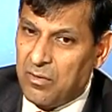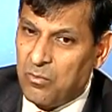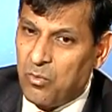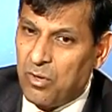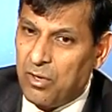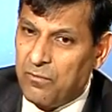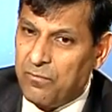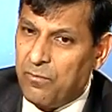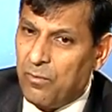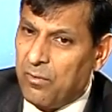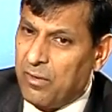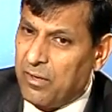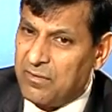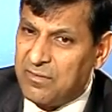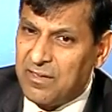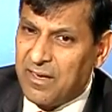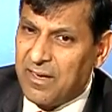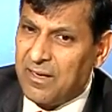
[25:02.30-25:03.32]
World Fora,
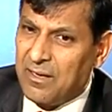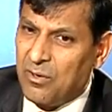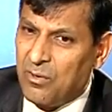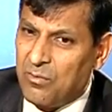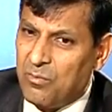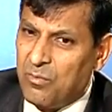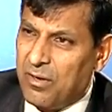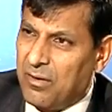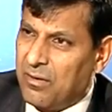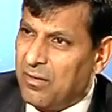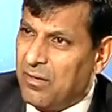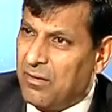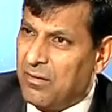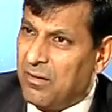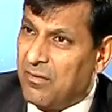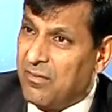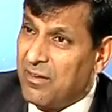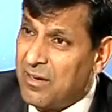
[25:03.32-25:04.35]
saying, look, we are in a
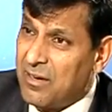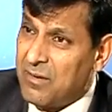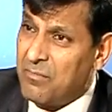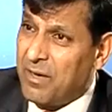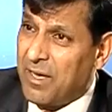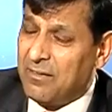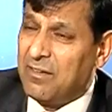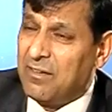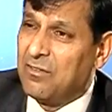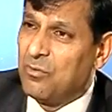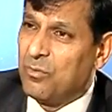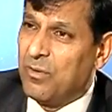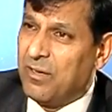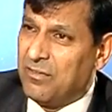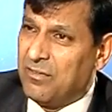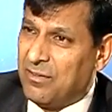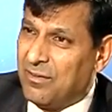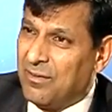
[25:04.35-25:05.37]
really bad
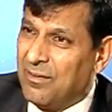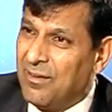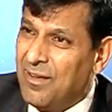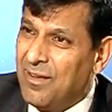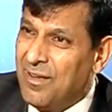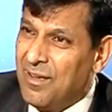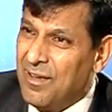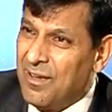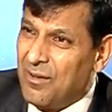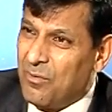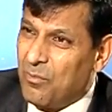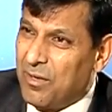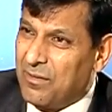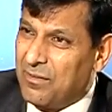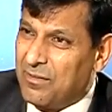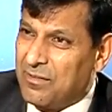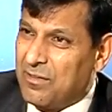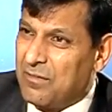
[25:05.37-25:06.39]
situation where
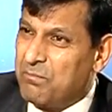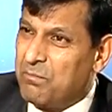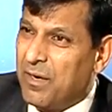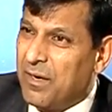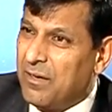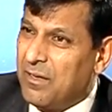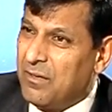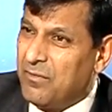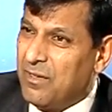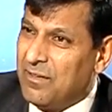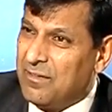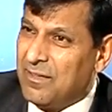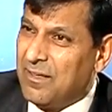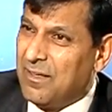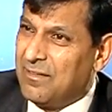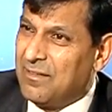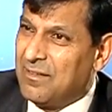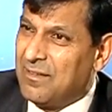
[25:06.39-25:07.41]
this competitive easing
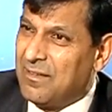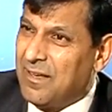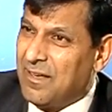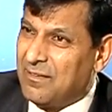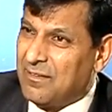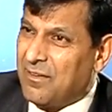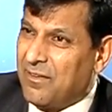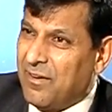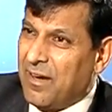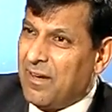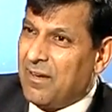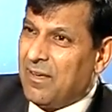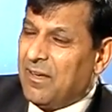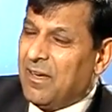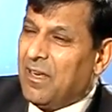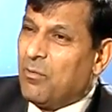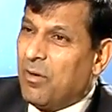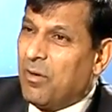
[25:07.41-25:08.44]
is creating
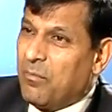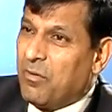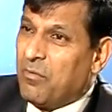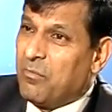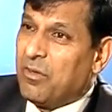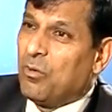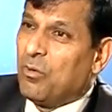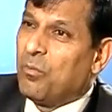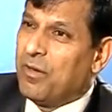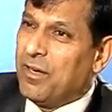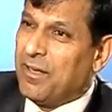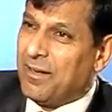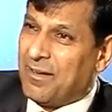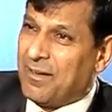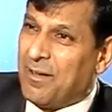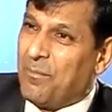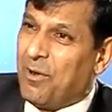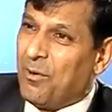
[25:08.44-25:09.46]
an equilibrium and nobody can
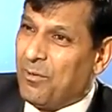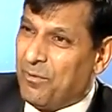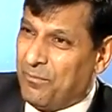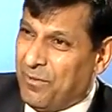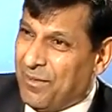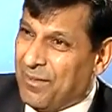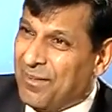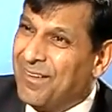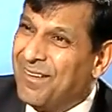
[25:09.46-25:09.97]
come out of it.